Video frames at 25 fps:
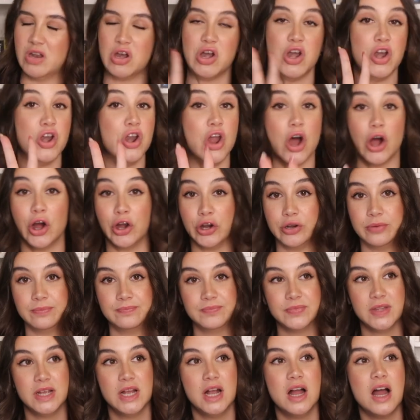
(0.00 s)
No,
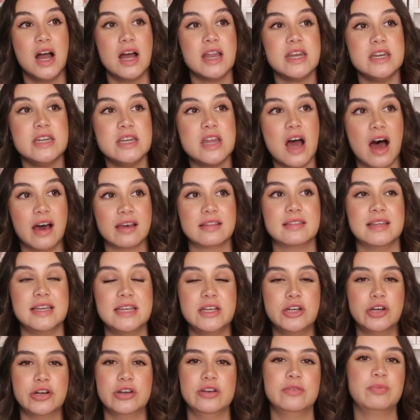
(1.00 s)

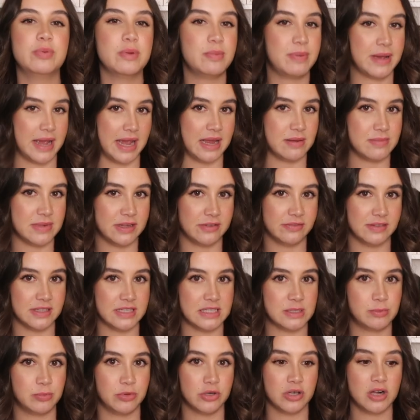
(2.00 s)
nothing could have prepared me for
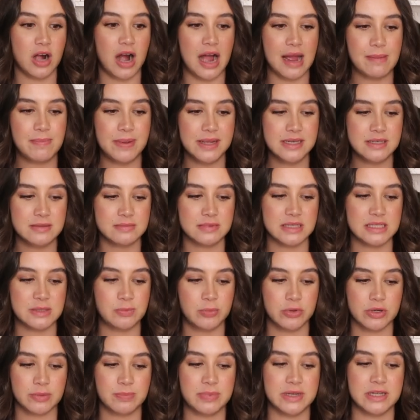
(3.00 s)
this book. I picked up this
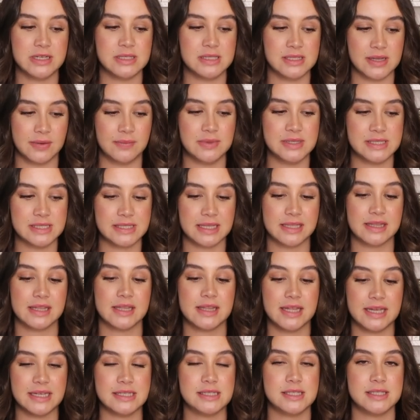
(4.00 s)
book because someone said that
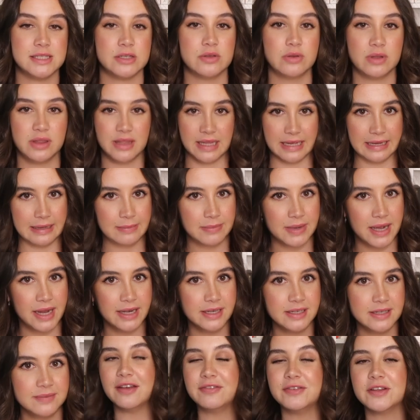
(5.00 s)
they still think
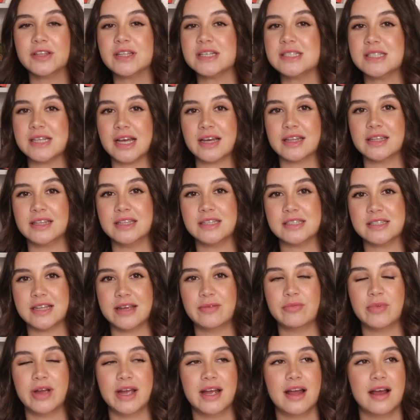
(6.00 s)
about it. I feel exactly the
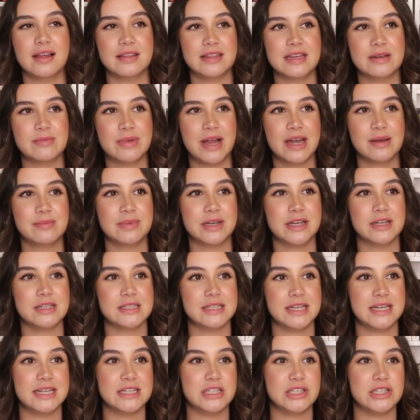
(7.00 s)
same way. I think about it
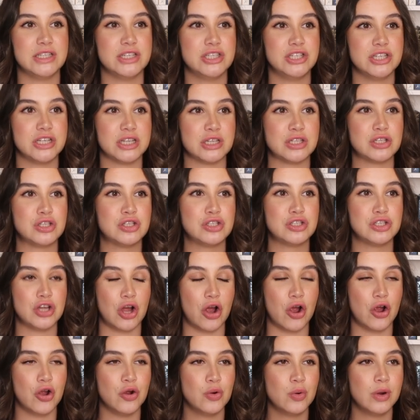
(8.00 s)
because it is just
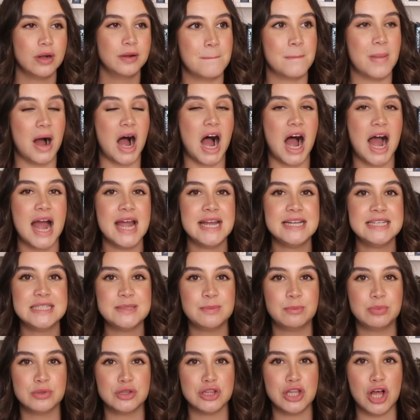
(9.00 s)
so
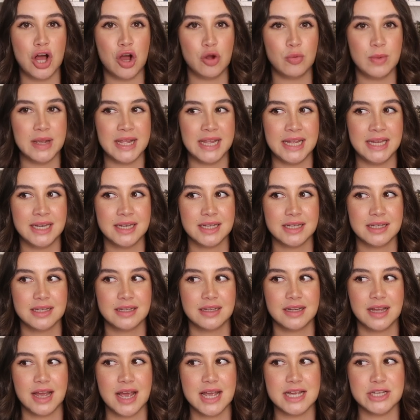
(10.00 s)
mind-blowing
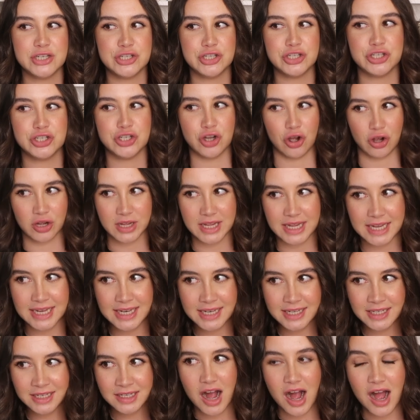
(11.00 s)
and
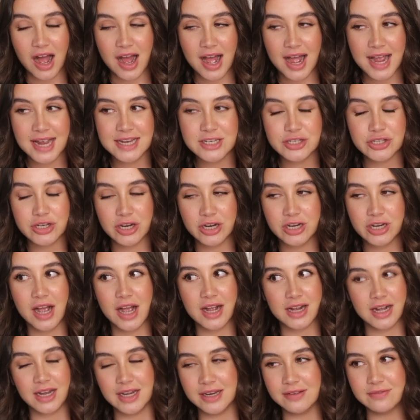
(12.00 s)
shocking. I
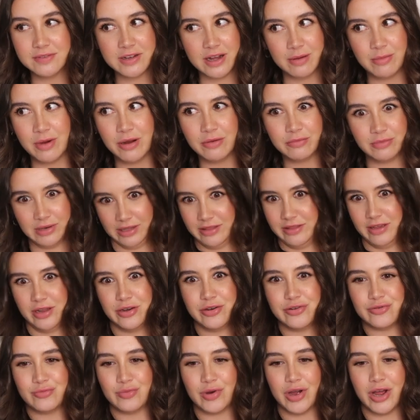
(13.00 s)
can't even come up with a
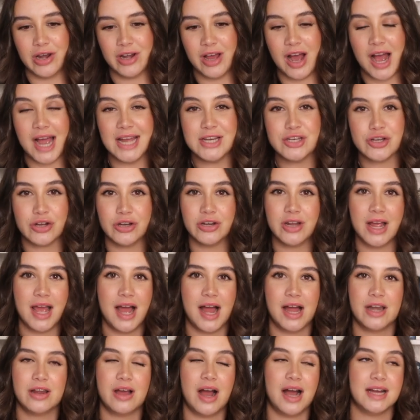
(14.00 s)
new word. I don't know
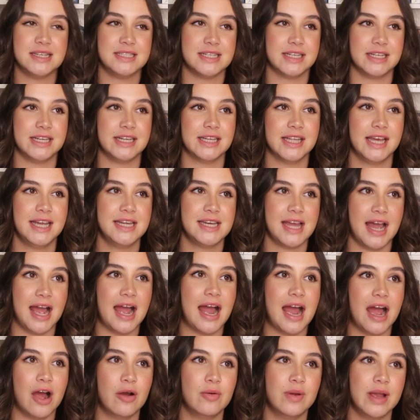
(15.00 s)
how to articulate
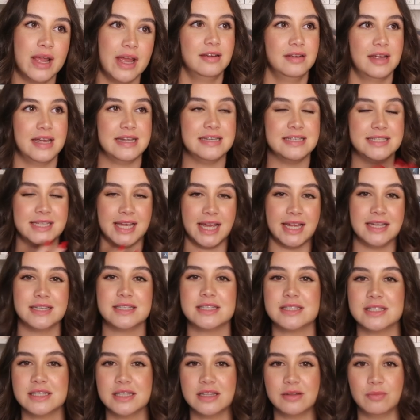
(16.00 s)
how
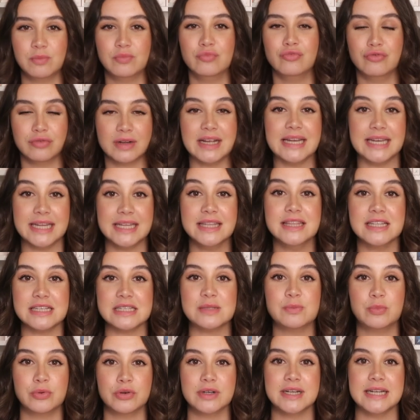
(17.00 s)
intense reading
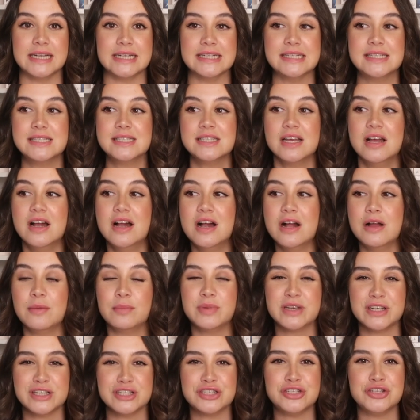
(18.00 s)
this book is,
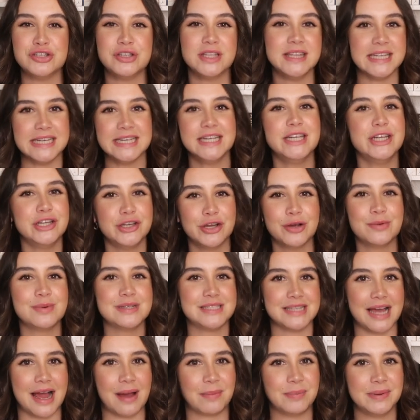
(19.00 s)
because you think you know
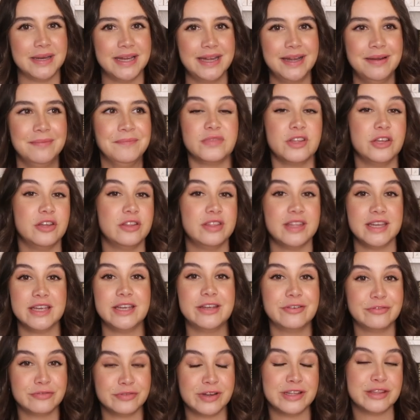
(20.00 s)
what's happening, you think
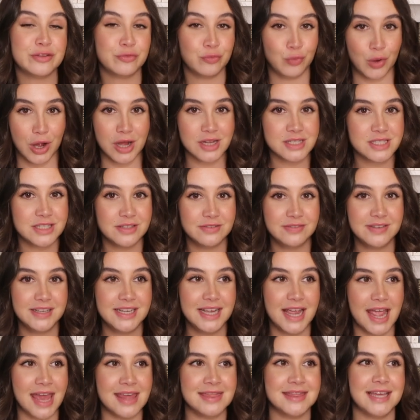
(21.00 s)
you've read the worst of
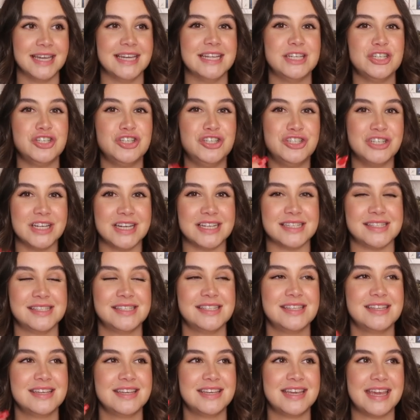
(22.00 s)
it, and then it
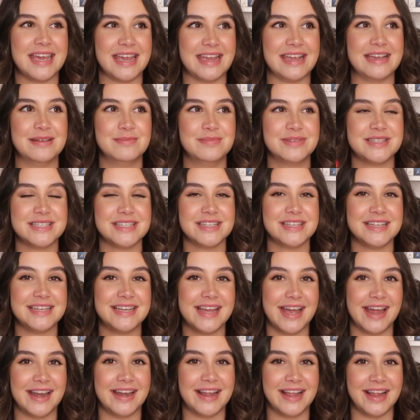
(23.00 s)
just keeps
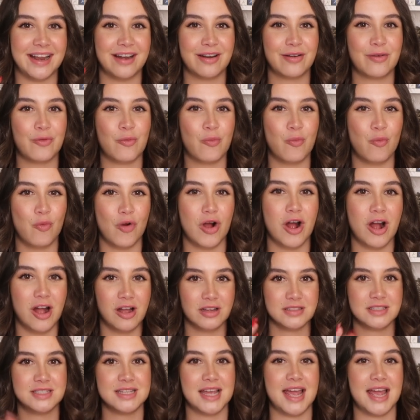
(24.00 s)
getting worse.